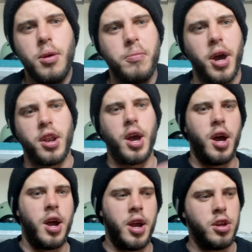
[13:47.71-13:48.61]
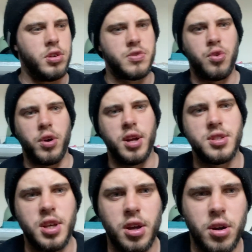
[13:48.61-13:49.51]
But I use 4-ounce
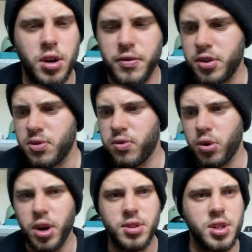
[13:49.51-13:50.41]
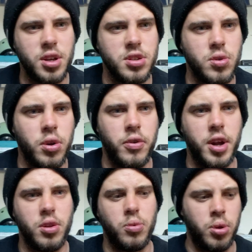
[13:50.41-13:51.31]
sinker. I've used 4-ounce sinkers all
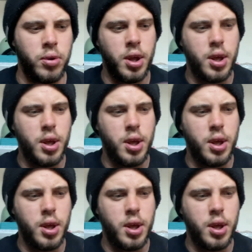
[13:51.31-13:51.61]
around the world,